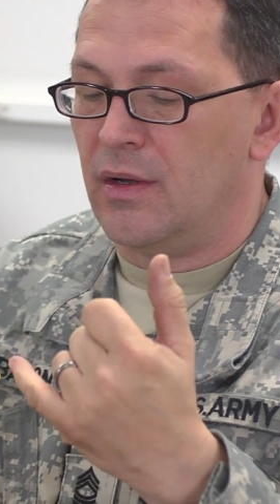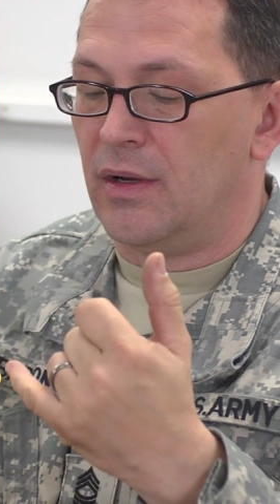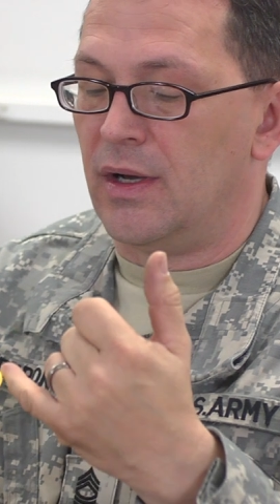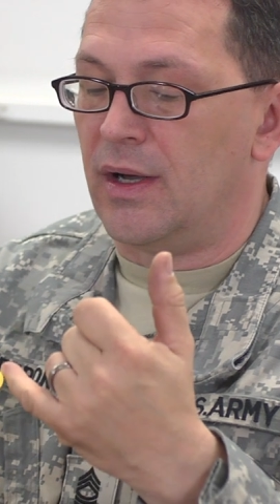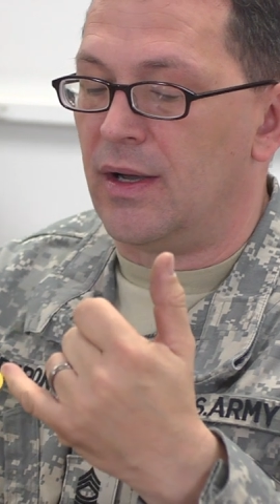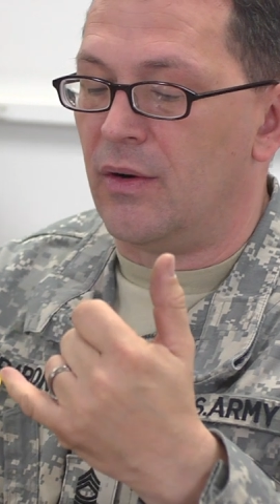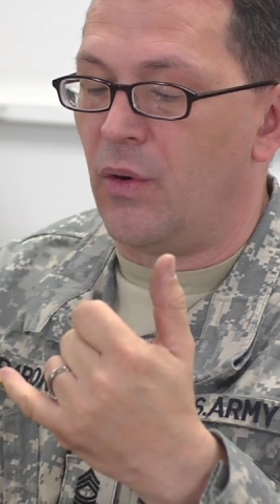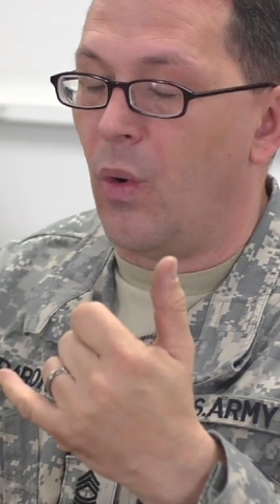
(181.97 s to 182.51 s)

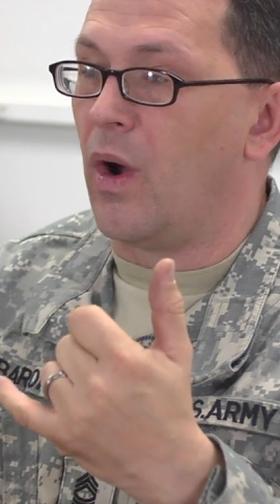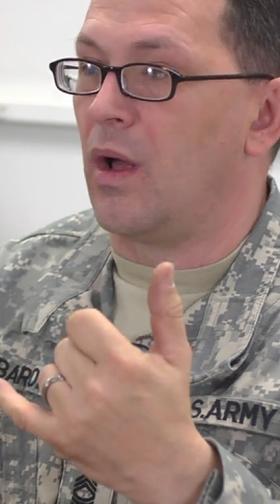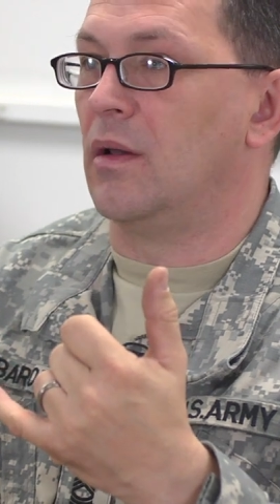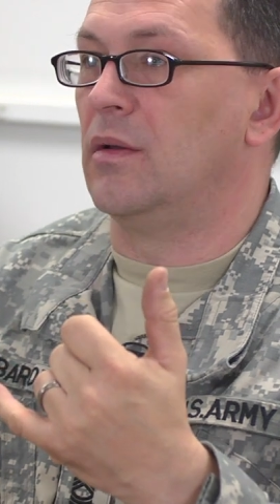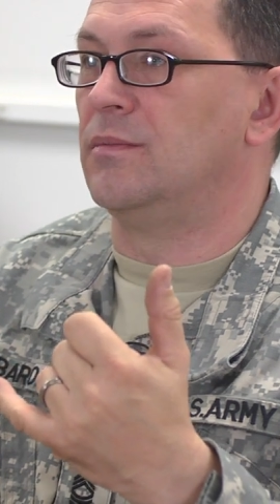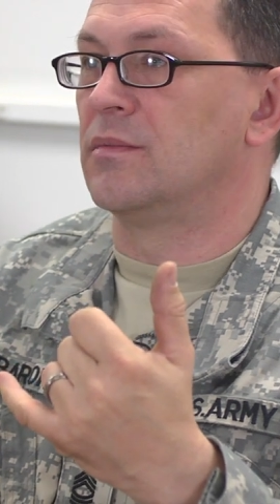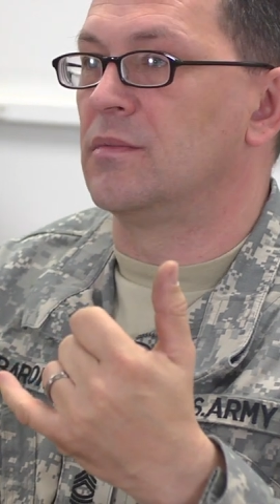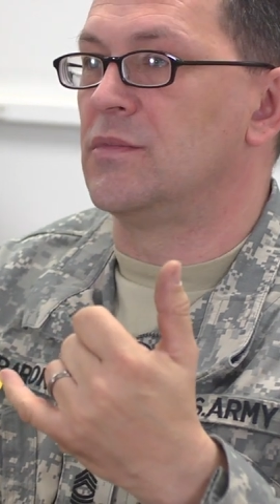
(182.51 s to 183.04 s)
uh,
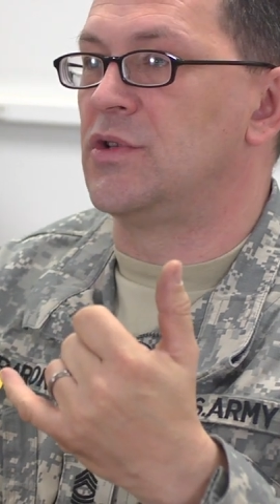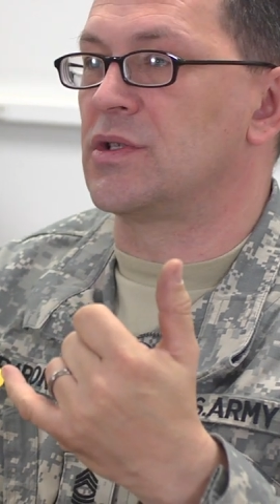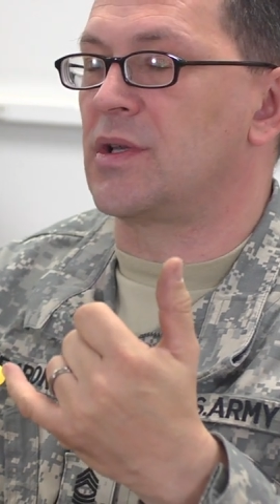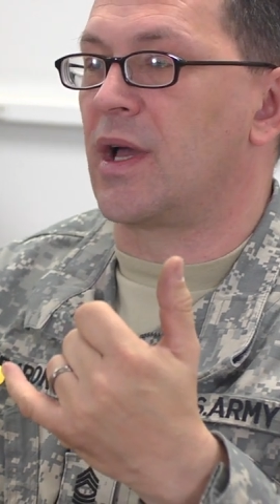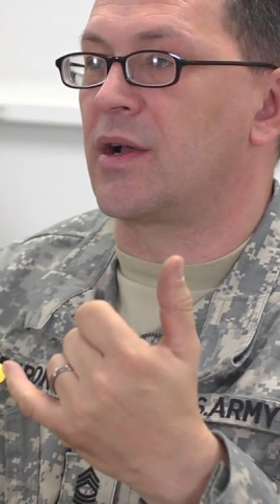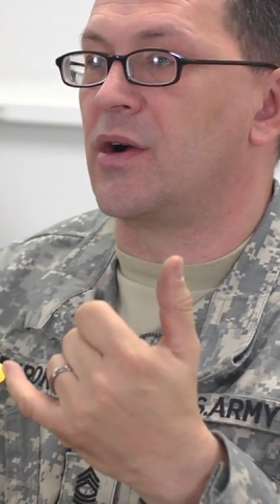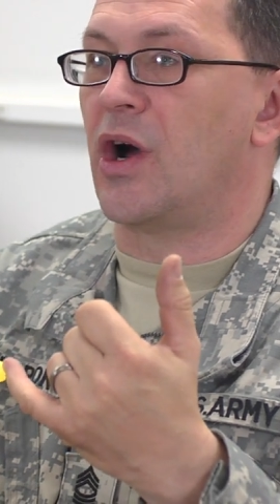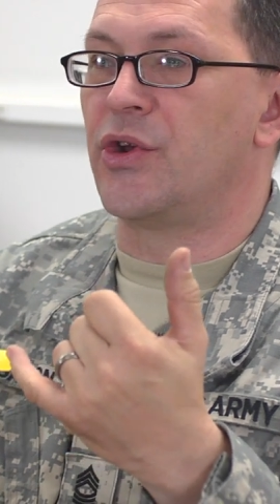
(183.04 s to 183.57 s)
oil just
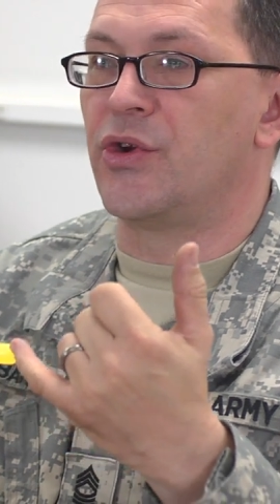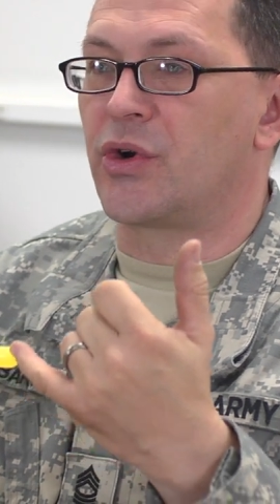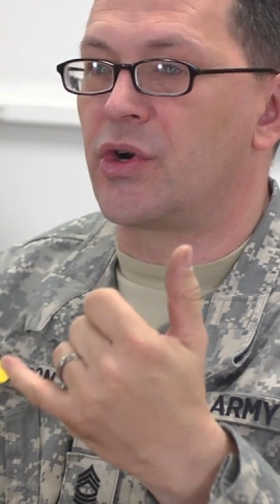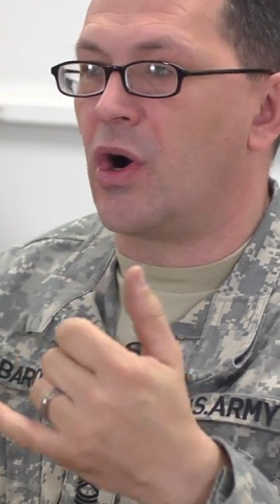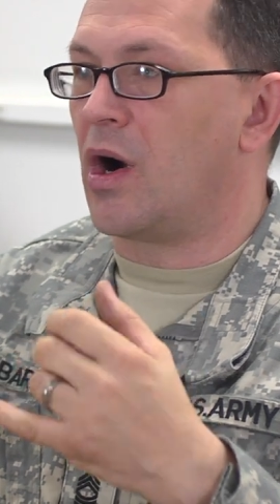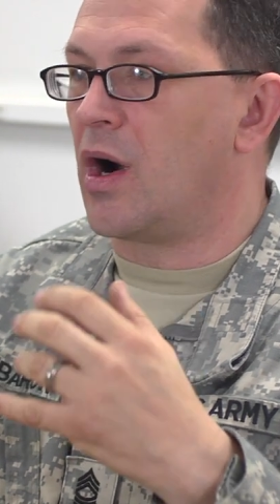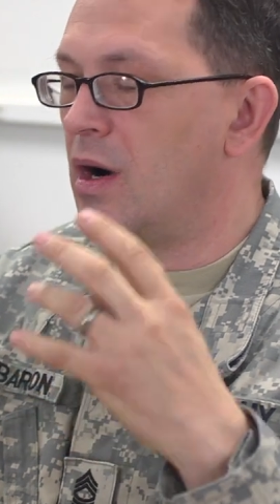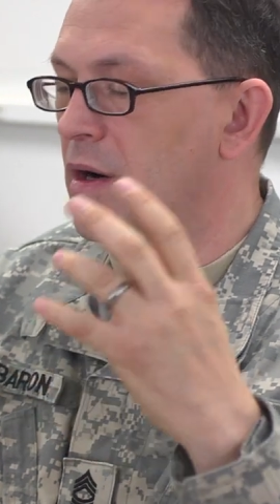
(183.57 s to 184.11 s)
like on your
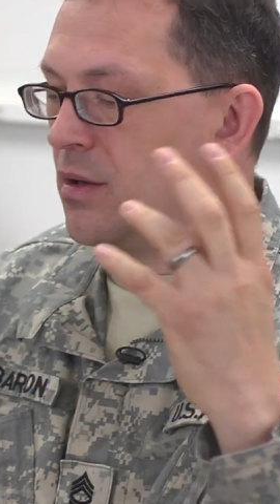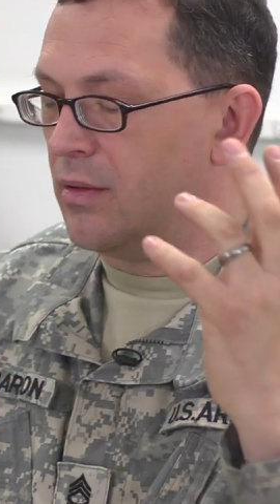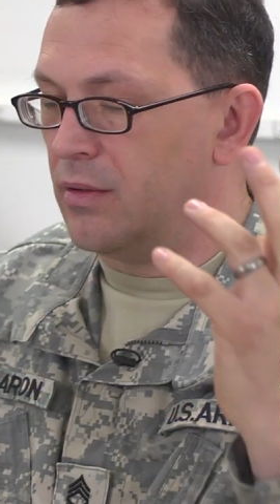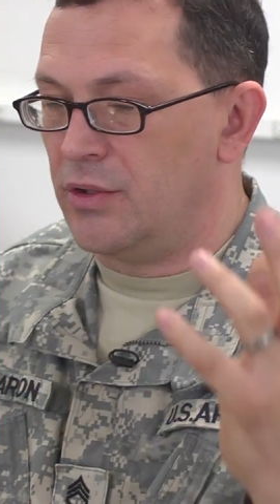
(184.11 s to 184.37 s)
car,